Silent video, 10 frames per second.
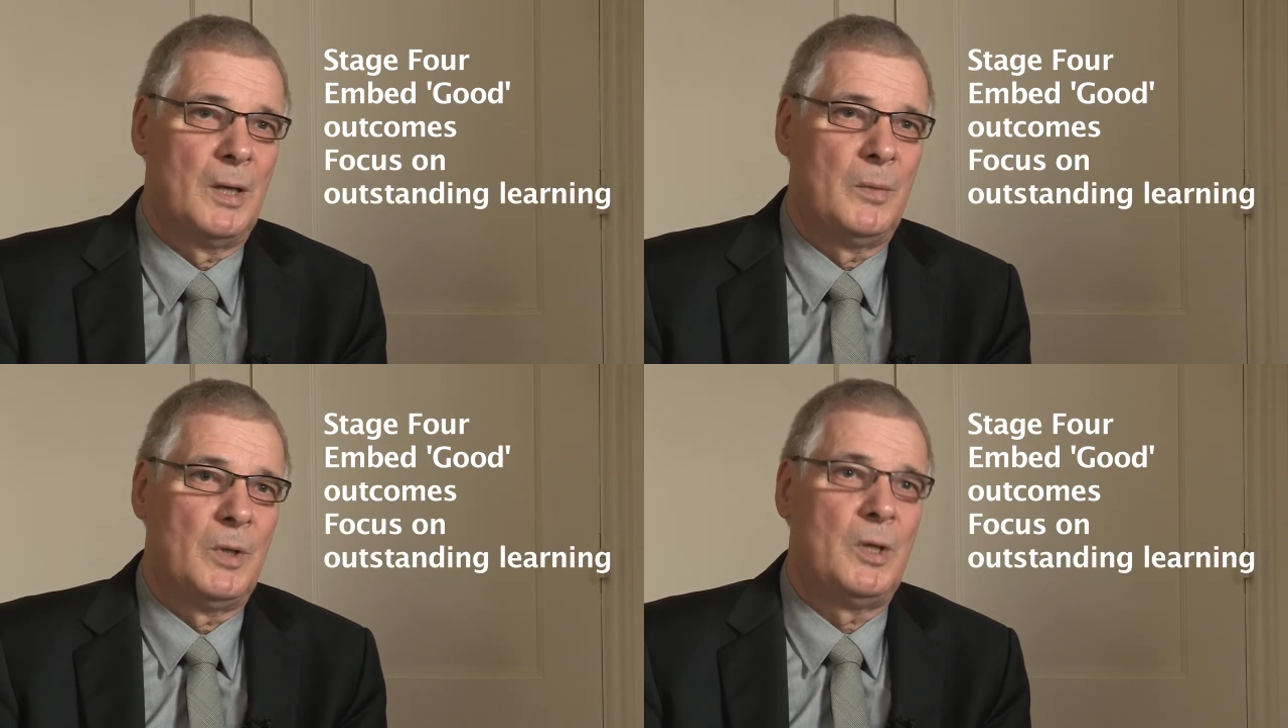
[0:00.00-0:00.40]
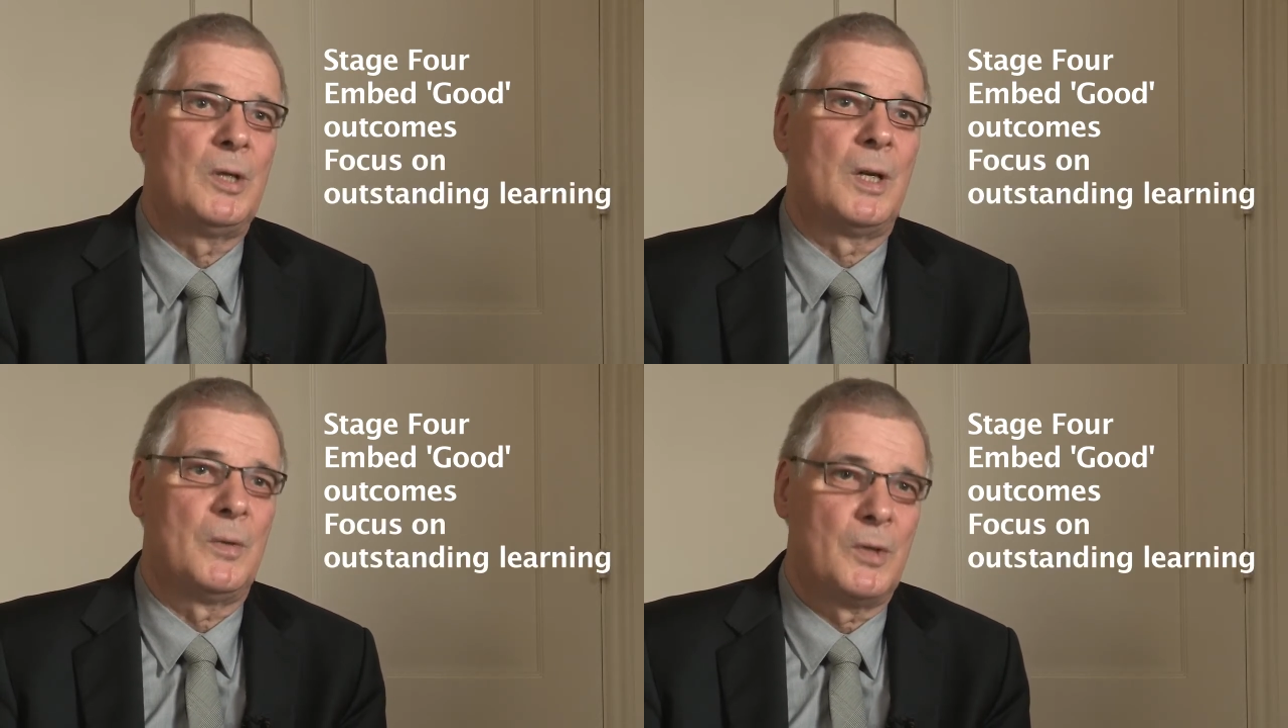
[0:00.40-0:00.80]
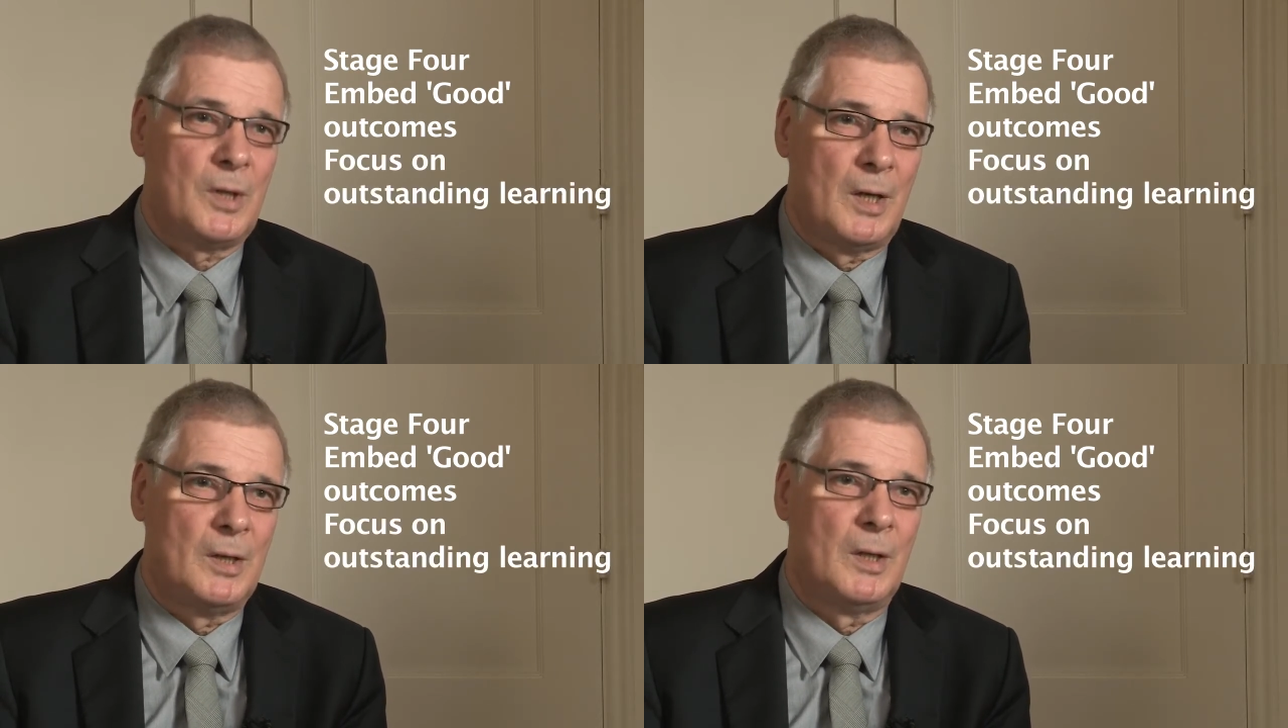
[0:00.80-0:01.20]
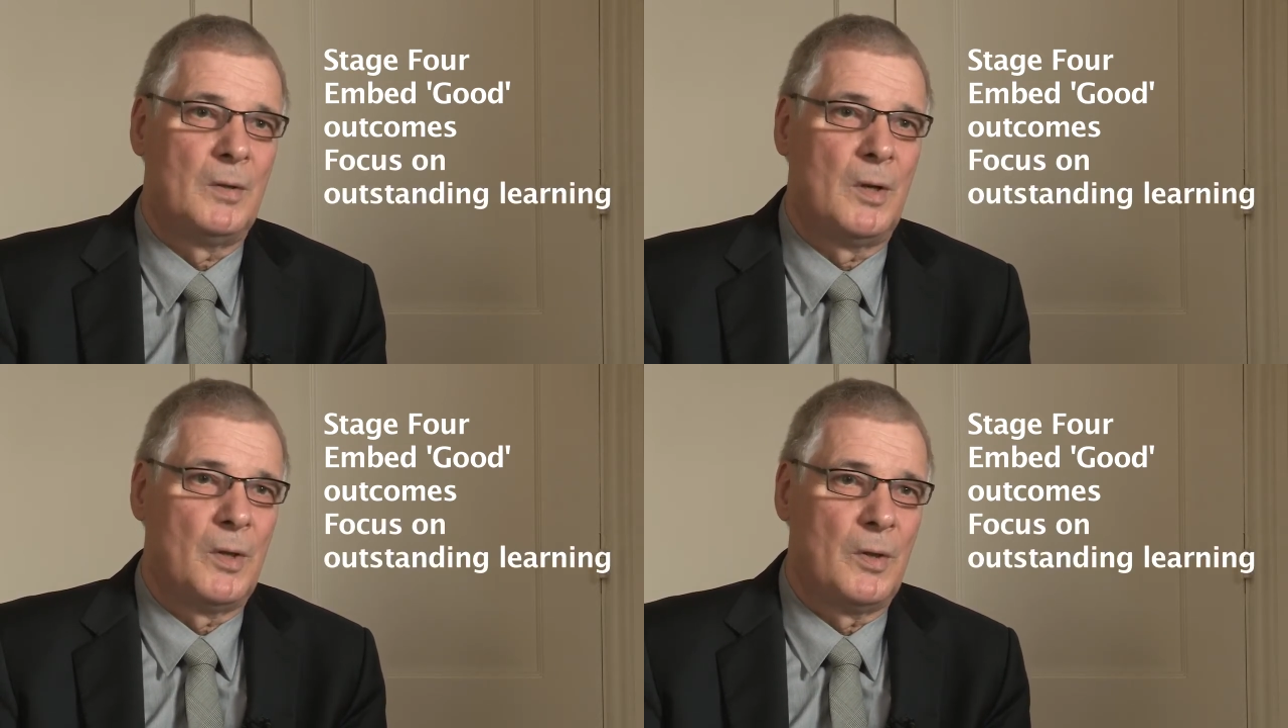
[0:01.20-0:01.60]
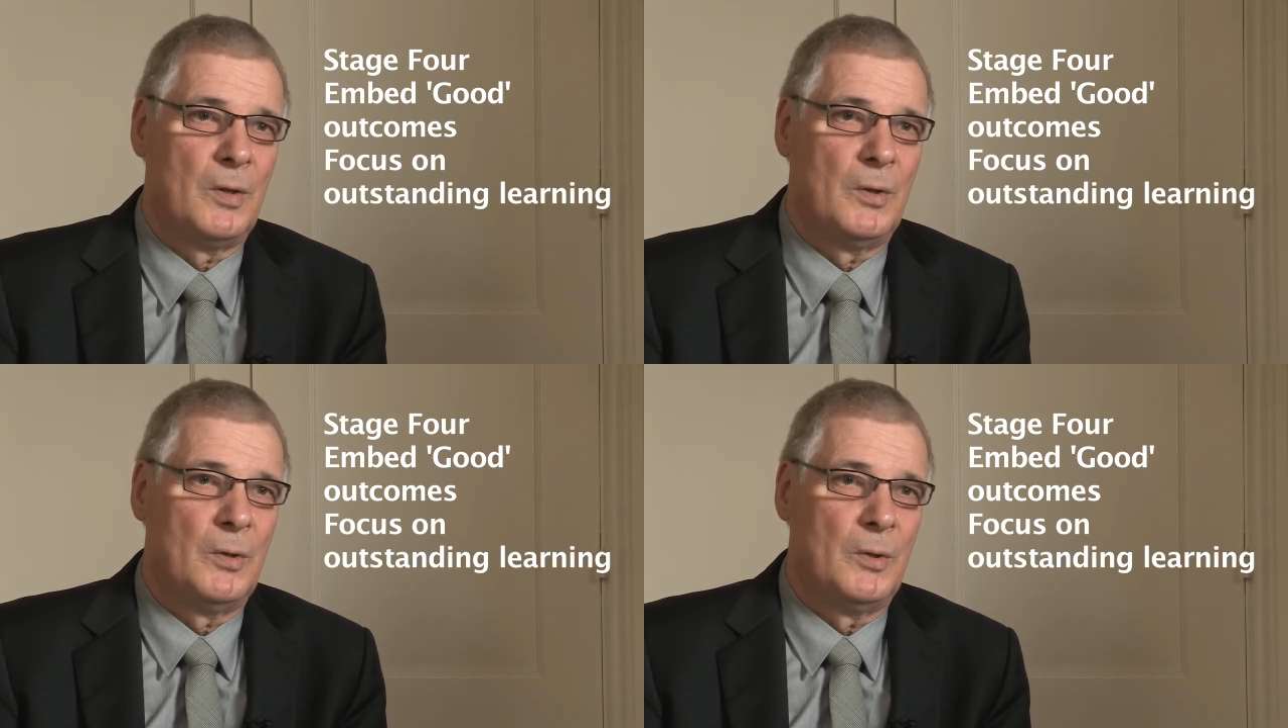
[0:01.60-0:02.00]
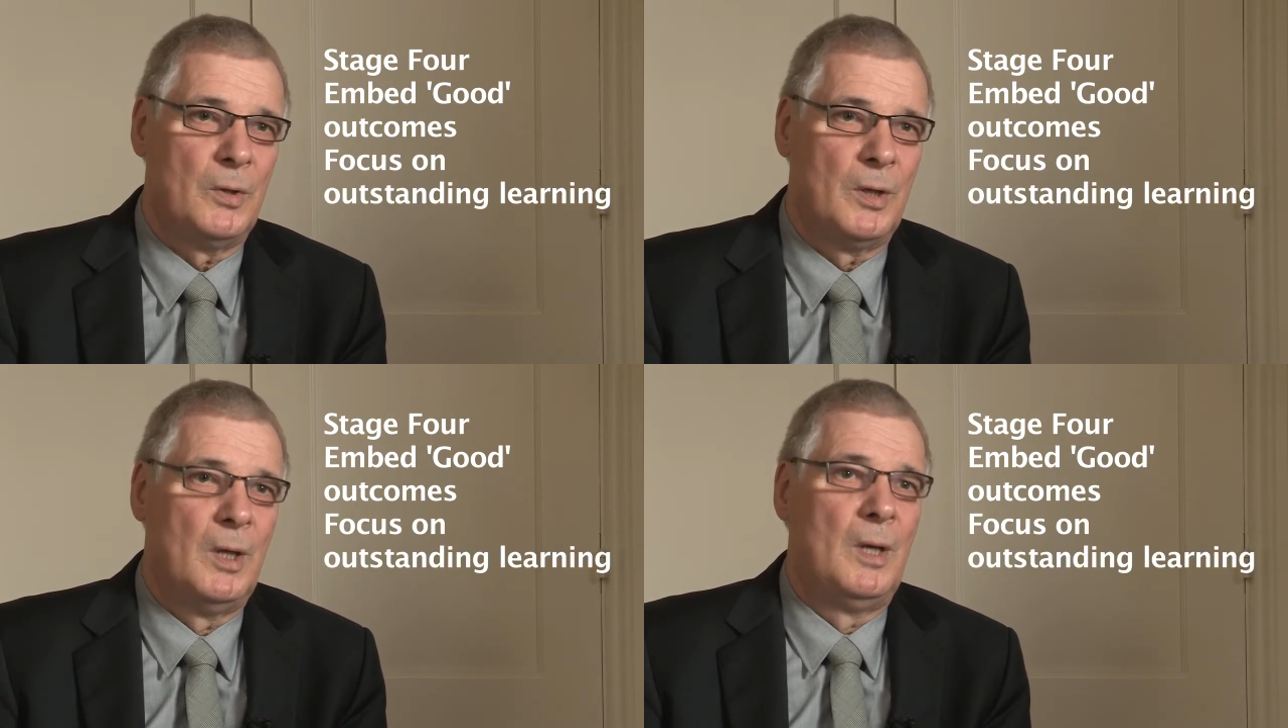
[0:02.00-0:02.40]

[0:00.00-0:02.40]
which is outstanding rather than good.